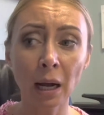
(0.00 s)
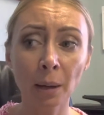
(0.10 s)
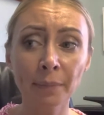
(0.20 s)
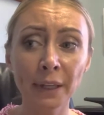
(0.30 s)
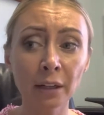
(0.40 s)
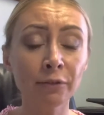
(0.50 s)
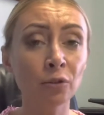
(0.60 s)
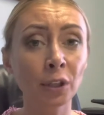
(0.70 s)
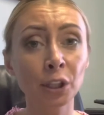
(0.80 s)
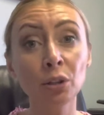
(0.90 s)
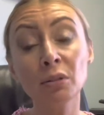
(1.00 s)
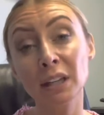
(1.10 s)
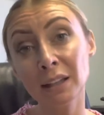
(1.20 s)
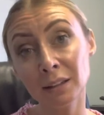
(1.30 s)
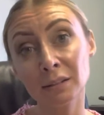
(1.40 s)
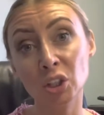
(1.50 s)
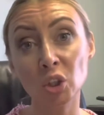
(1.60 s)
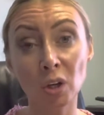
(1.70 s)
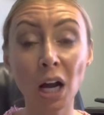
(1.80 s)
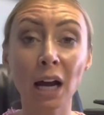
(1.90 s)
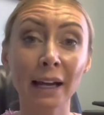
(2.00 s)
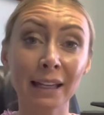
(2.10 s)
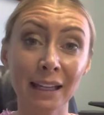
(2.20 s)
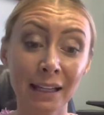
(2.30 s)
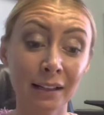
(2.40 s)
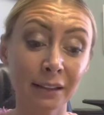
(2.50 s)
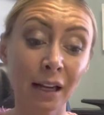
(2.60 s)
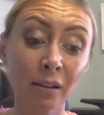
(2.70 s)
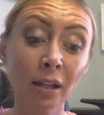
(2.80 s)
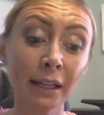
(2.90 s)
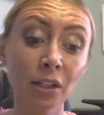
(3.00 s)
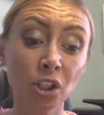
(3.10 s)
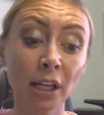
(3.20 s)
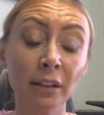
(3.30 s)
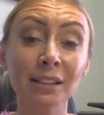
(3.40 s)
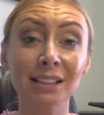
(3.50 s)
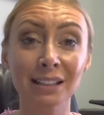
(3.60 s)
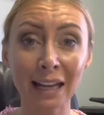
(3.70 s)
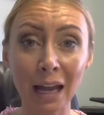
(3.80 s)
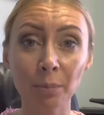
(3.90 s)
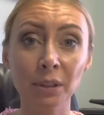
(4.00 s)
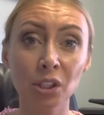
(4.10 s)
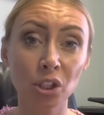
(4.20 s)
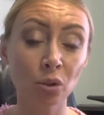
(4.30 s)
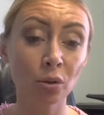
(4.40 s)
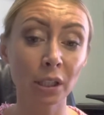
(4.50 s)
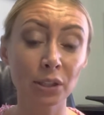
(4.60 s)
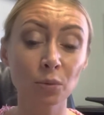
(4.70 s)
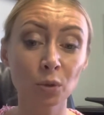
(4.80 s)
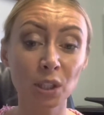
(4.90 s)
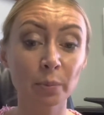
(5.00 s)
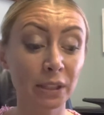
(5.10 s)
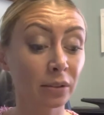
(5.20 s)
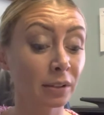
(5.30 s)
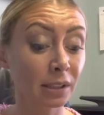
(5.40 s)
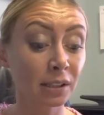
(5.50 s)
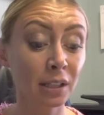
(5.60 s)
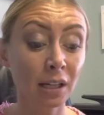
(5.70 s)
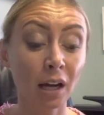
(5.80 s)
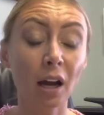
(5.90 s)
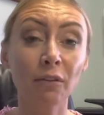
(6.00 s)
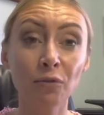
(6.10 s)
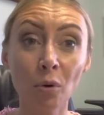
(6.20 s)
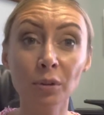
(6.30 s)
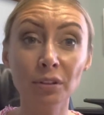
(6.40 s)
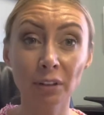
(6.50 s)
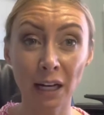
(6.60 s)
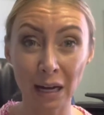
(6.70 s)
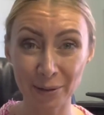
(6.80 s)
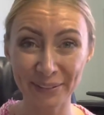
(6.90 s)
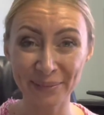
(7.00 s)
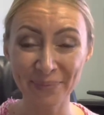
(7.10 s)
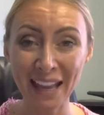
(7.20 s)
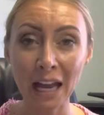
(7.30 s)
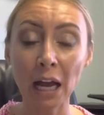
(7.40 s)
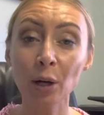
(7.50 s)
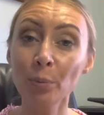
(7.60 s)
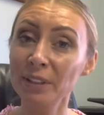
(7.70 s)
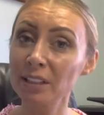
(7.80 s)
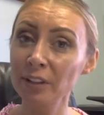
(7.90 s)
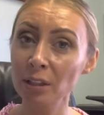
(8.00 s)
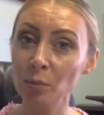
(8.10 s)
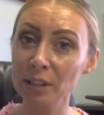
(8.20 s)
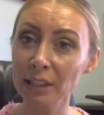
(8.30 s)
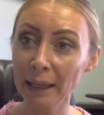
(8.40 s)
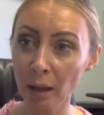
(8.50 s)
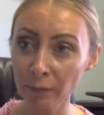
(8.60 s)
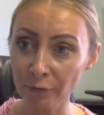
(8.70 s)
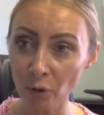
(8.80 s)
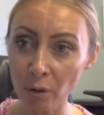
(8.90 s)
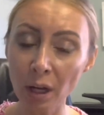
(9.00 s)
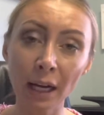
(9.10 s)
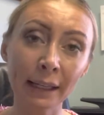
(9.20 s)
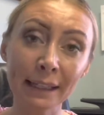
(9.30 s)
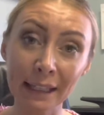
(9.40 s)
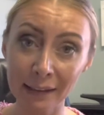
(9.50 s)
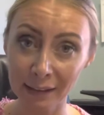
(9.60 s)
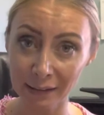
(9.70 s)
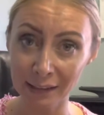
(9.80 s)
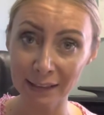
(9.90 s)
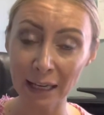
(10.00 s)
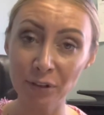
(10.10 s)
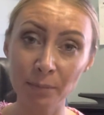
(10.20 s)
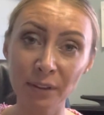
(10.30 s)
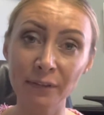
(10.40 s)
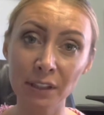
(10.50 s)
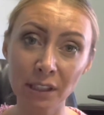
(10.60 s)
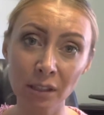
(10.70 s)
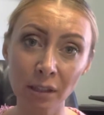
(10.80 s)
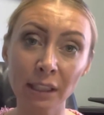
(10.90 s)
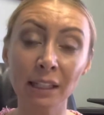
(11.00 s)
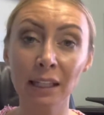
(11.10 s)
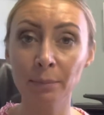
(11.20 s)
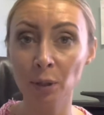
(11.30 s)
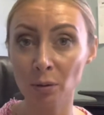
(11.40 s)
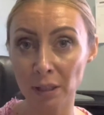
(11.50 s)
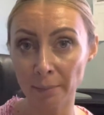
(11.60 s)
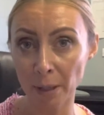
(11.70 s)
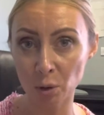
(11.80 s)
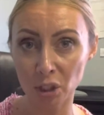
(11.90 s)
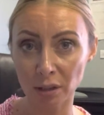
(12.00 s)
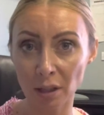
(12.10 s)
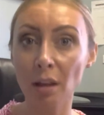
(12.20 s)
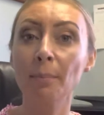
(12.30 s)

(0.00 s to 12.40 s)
Therefore, you can try and allege and establish your divorce based on this fault ground. I hope this video was helpful. Again, it doesn't have to be physical, it can be only emotional.